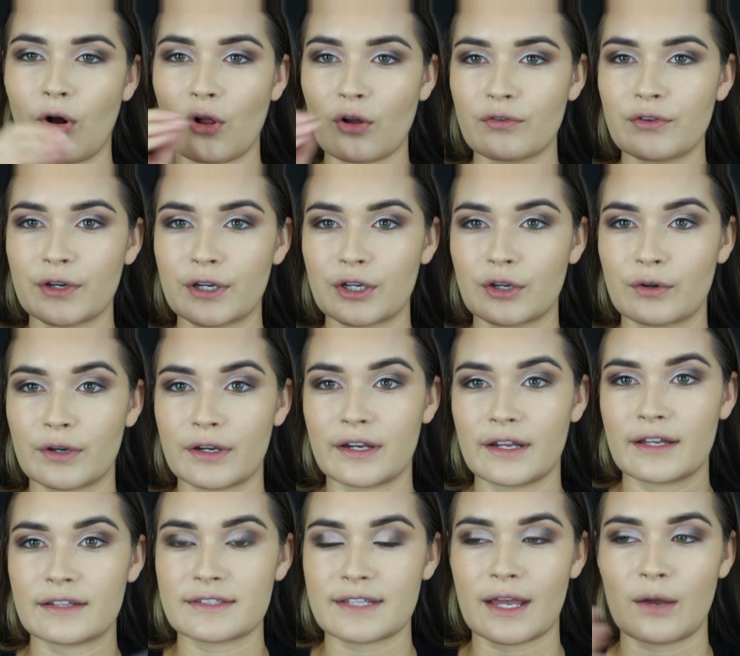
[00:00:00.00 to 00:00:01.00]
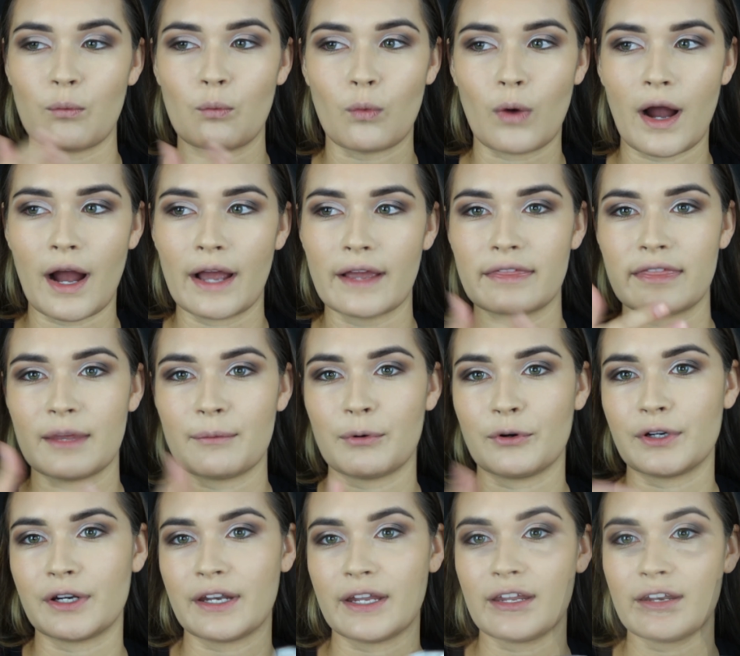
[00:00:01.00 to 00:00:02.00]
all of their ingredients and why they
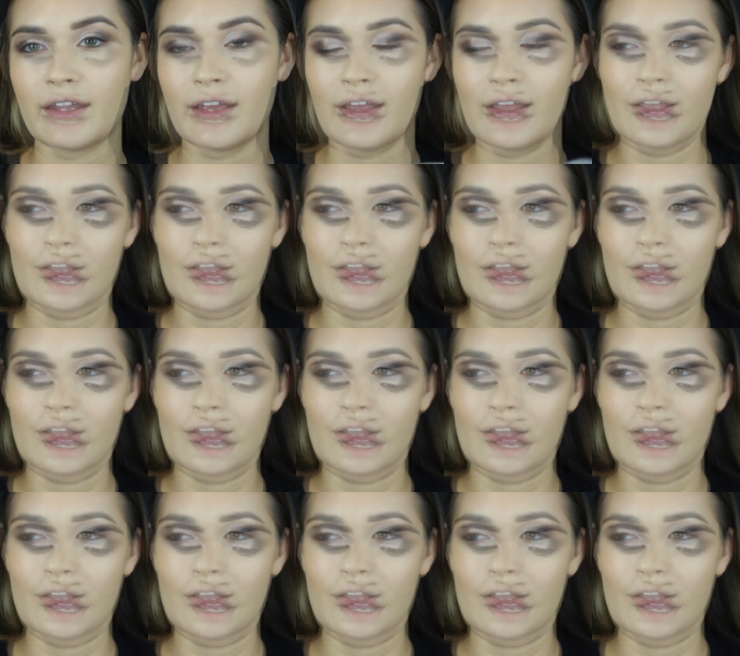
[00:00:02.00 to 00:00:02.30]
put it in.